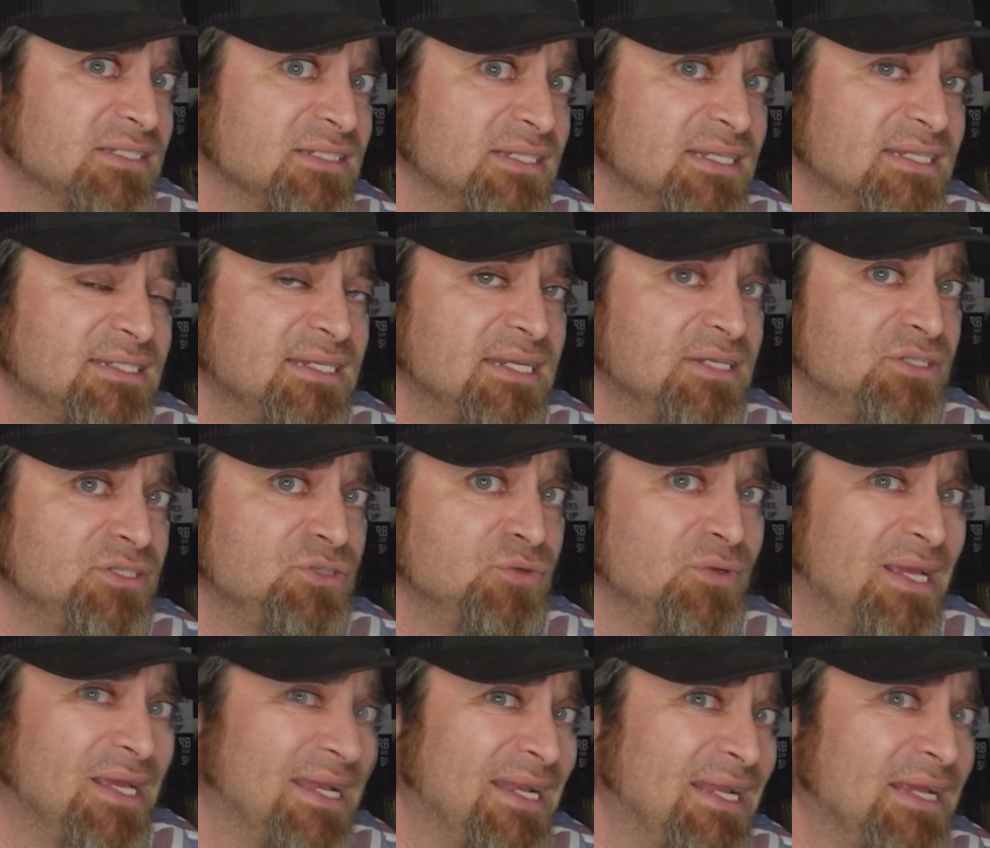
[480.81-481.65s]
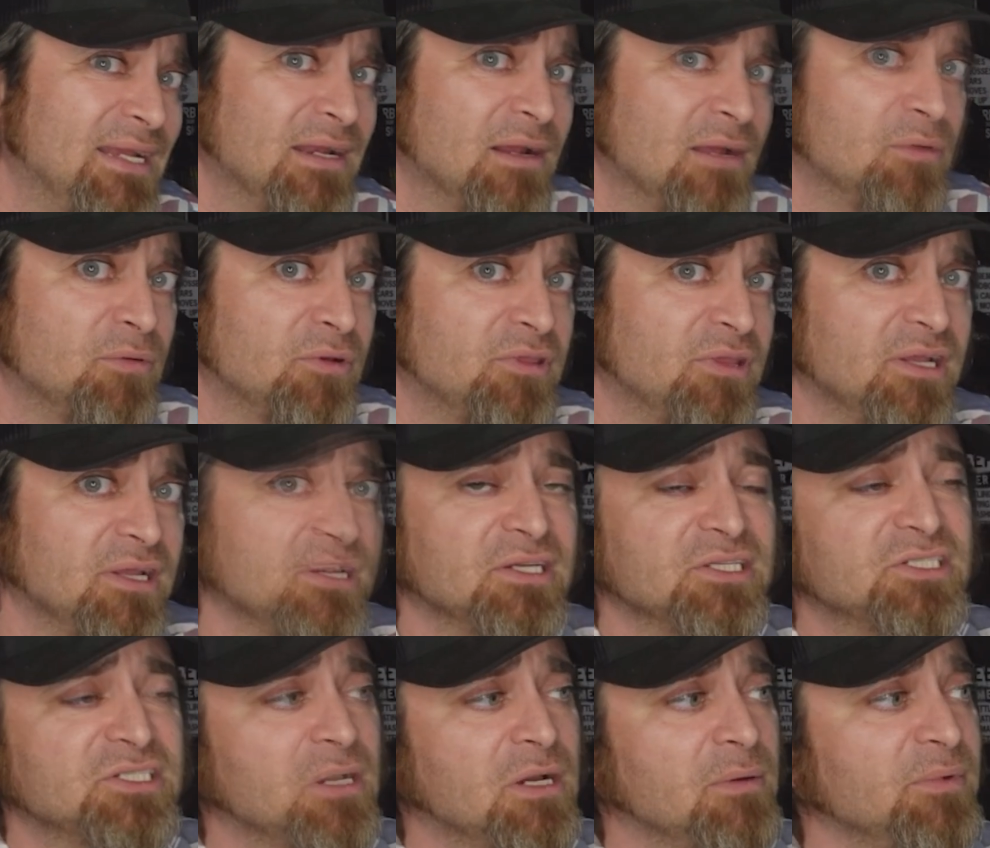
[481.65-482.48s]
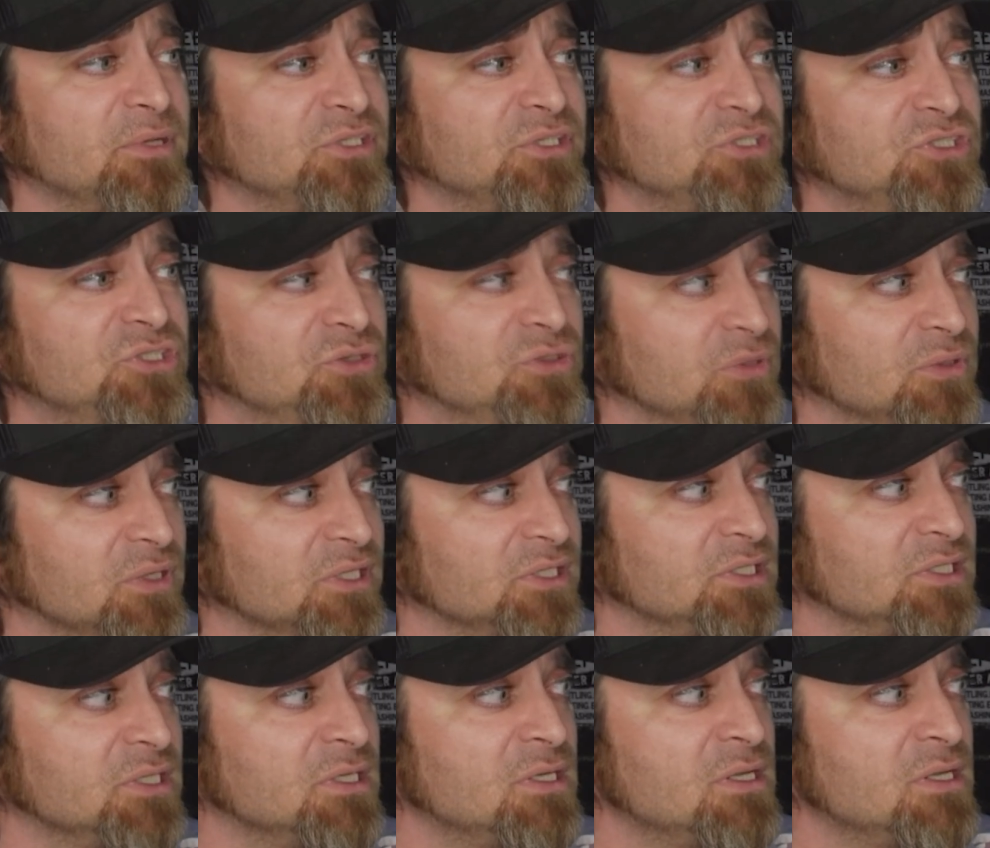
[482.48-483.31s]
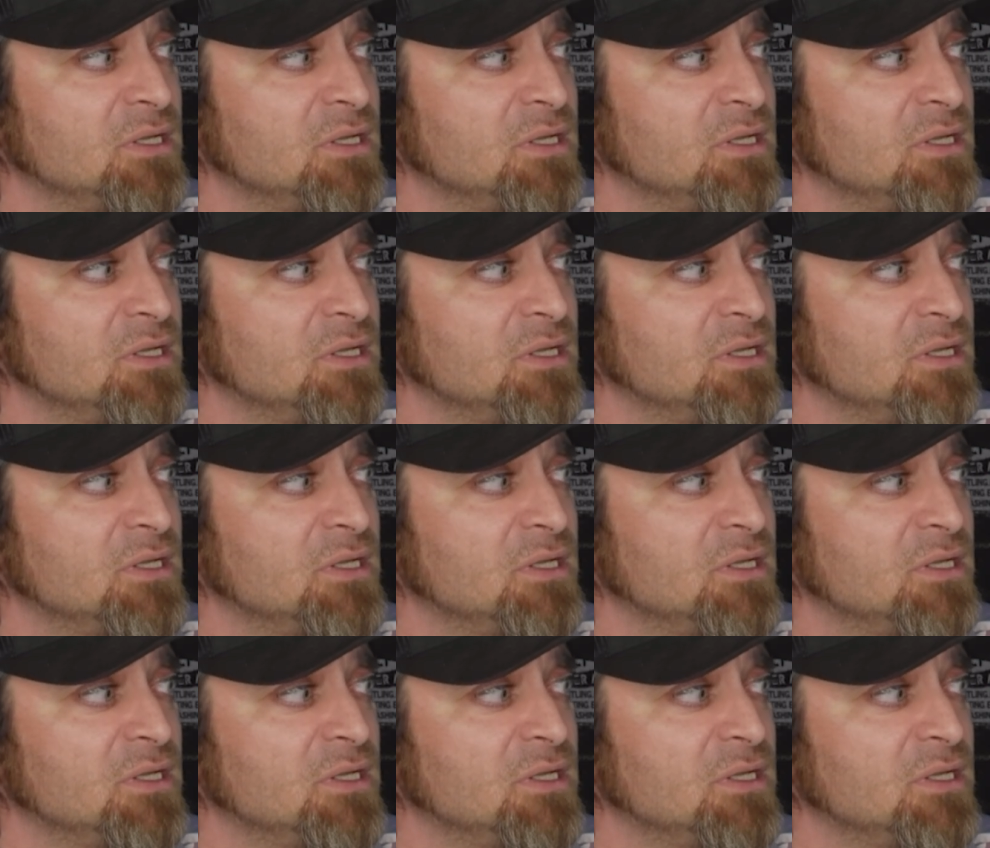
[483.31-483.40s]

is listening to any and everything that's coming to it.